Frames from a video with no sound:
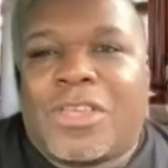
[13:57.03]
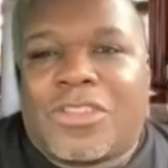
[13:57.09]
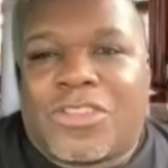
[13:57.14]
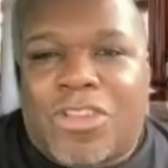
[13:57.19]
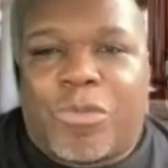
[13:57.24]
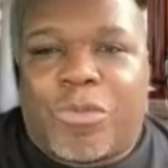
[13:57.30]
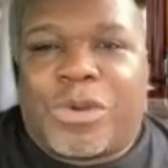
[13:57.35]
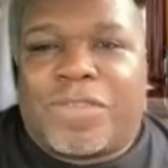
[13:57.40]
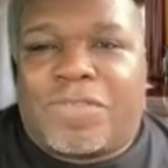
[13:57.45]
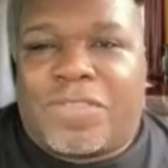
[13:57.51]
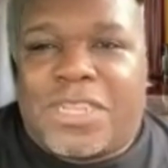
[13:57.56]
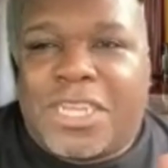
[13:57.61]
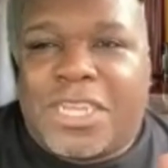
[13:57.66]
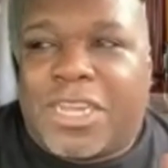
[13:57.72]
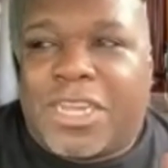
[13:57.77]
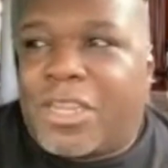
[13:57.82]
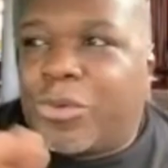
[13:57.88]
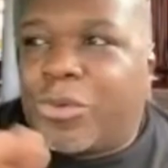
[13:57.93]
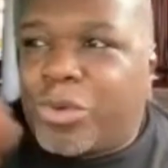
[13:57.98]
So with
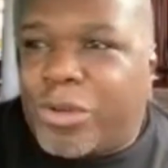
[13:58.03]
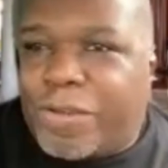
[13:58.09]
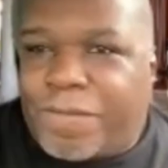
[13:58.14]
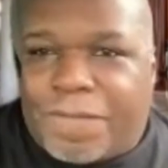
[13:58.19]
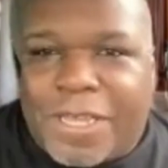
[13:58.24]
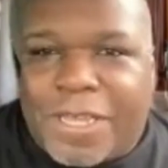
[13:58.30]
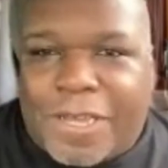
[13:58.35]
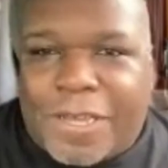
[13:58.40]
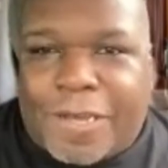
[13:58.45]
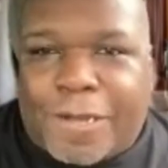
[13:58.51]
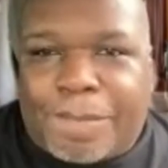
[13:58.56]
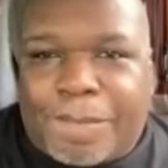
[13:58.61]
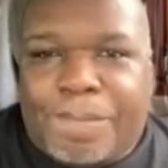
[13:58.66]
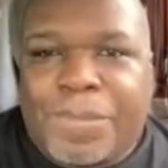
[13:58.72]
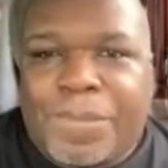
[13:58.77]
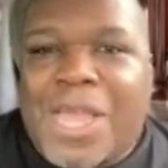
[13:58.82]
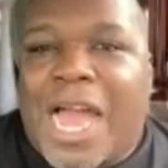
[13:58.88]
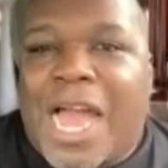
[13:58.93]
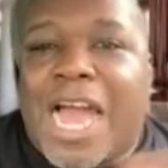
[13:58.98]
dealing with them,
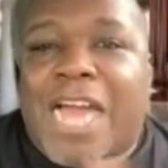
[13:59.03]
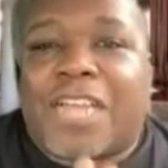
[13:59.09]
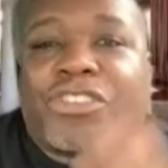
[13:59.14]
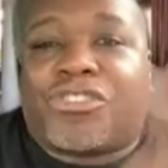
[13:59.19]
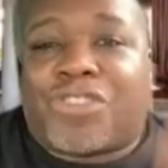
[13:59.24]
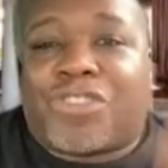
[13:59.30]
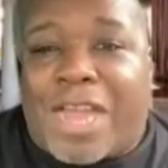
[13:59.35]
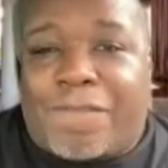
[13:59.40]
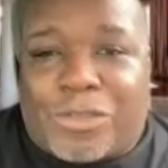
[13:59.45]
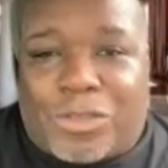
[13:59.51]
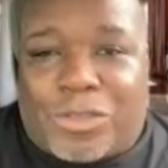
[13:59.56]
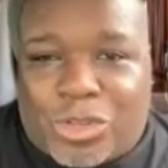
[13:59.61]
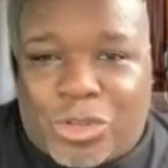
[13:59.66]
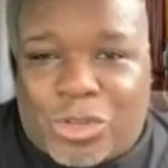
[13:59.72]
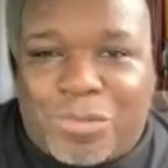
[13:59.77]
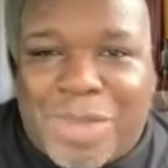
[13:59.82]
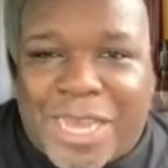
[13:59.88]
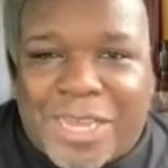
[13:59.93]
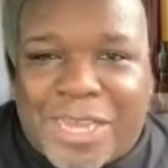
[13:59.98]
I traveled
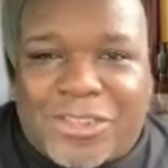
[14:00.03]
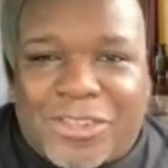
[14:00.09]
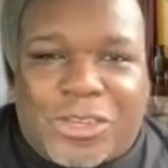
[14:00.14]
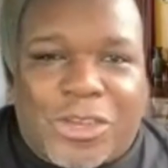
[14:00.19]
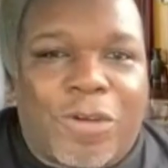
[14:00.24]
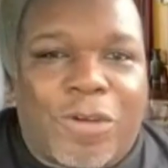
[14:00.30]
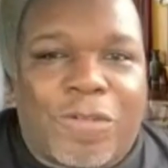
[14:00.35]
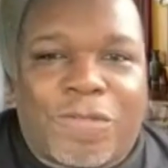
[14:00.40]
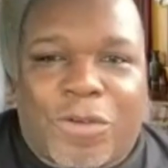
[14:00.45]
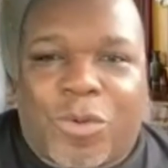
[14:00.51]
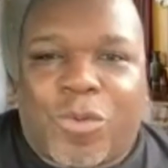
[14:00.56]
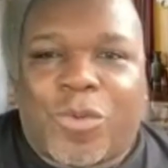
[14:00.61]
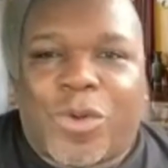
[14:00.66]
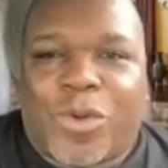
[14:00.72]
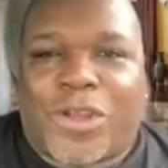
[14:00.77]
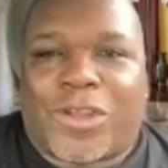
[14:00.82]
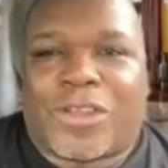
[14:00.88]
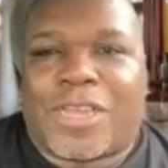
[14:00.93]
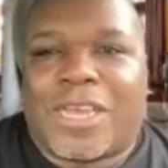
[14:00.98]
to Mexico for
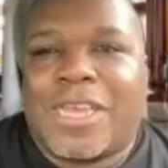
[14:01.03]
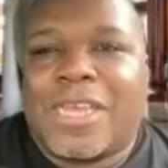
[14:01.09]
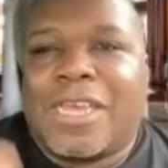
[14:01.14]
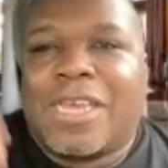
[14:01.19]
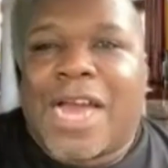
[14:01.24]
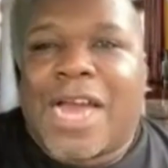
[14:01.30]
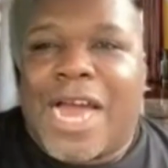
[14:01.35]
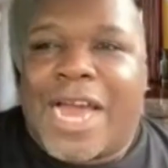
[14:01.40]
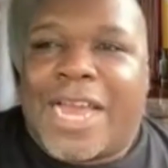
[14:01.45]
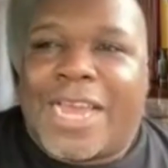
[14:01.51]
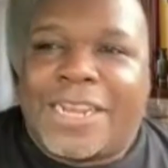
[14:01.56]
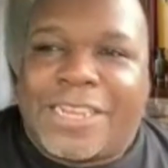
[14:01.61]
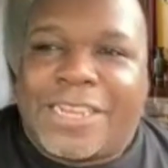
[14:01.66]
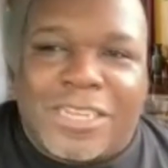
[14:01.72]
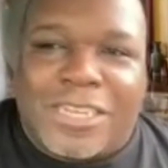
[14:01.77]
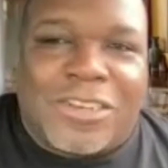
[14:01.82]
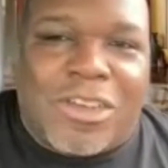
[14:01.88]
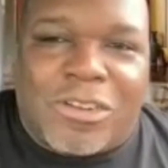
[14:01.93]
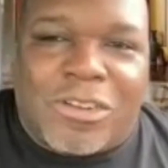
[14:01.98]
work. I
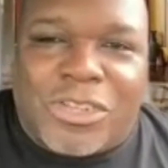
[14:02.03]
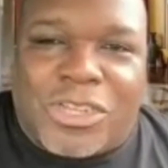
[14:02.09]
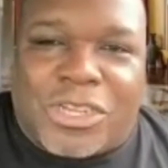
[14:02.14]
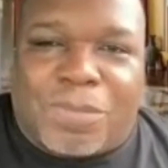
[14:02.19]
didn't go to